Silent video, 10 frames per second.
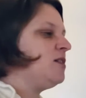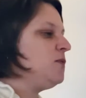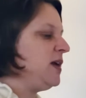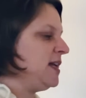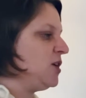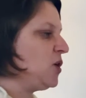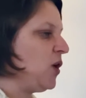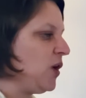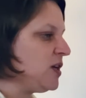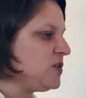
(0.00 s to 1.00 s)
we can
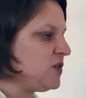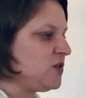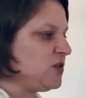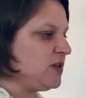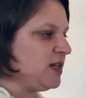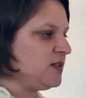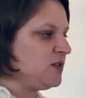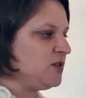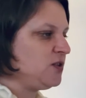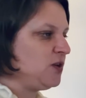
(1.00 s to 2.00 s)
encourage the
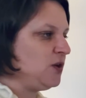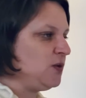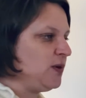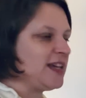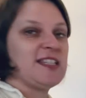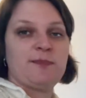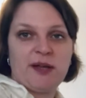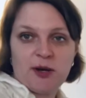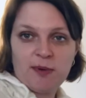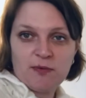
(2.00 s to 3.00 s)
students to
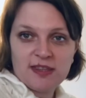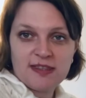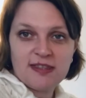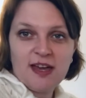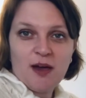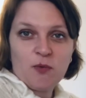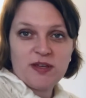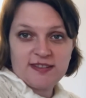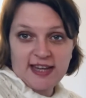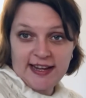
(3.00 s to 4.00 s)
experiment
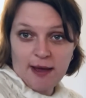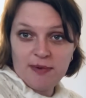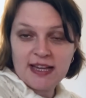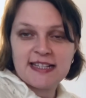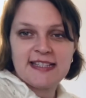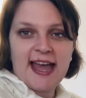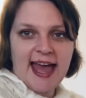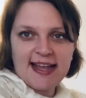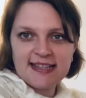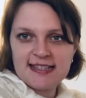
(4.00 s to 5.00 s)
with dynamics
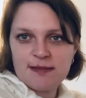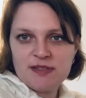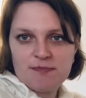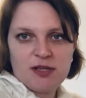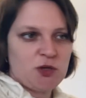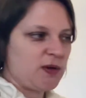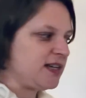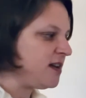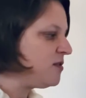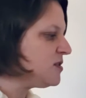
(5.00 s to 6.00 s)
and some
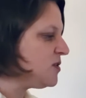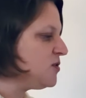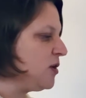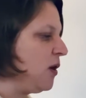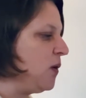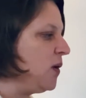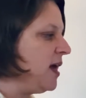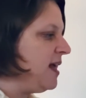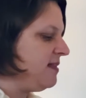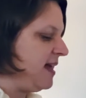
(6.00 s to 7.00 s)
diminuendos. So
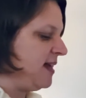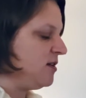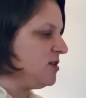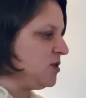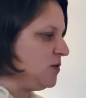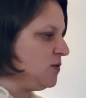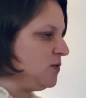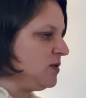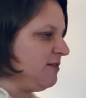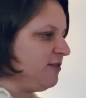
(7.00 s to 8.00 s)
they could
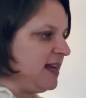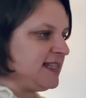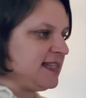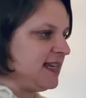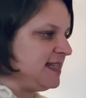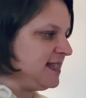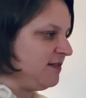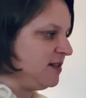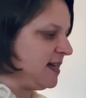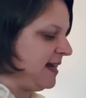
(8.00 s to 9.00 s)
do the phrases in
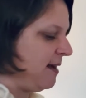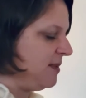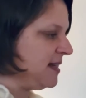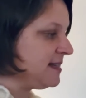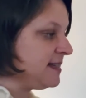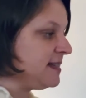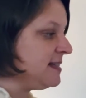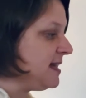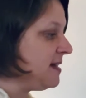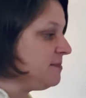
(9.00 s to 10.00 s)
different dynamics.
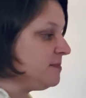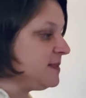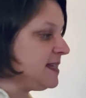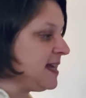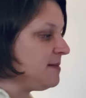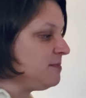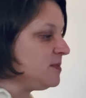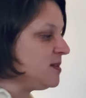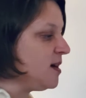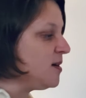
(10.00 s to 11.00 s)
Tip,
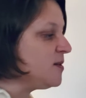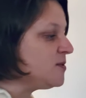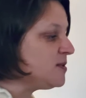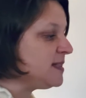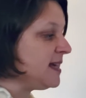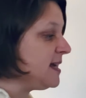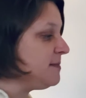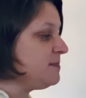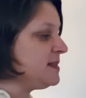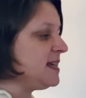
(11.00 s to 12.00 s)
tiptoe,
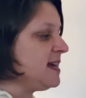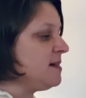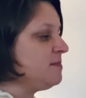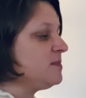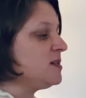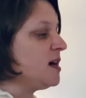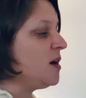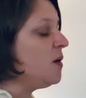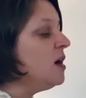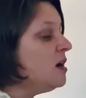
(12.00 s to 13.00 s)
tip,
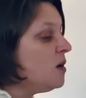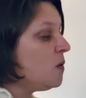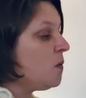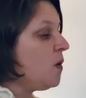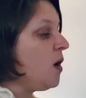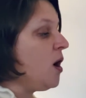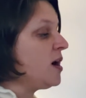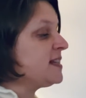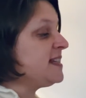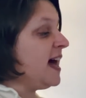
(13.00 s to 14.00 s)
tiptoe,
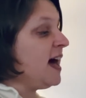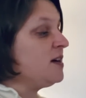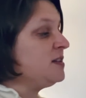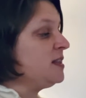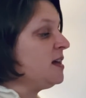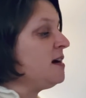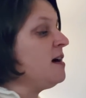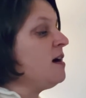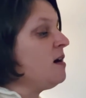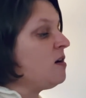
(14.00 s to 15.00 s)
walk down
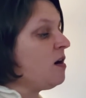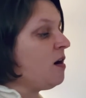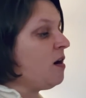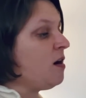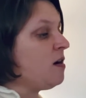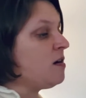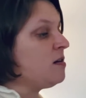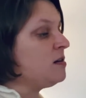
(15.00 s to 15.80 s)
the hall.